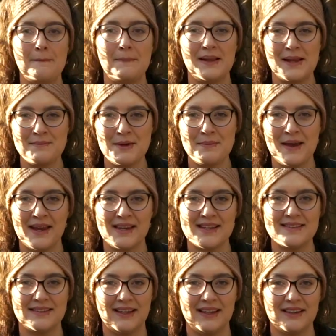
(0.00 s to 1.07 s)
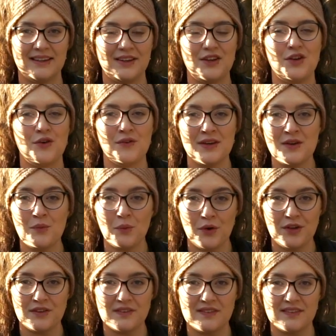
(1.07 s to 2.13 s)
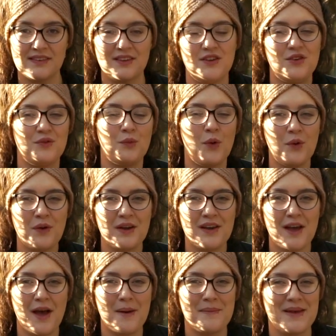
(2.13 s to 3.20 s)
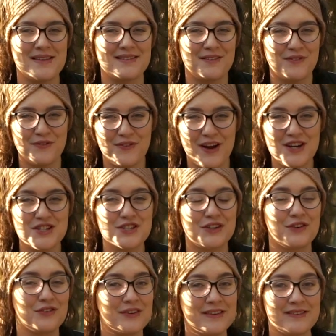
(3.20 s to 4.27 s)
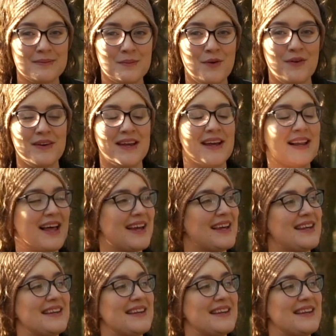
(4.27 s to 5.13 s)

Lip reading: But let me paint a scene. You're in the woods, you've woken up, it's a fresh, crisp morning like it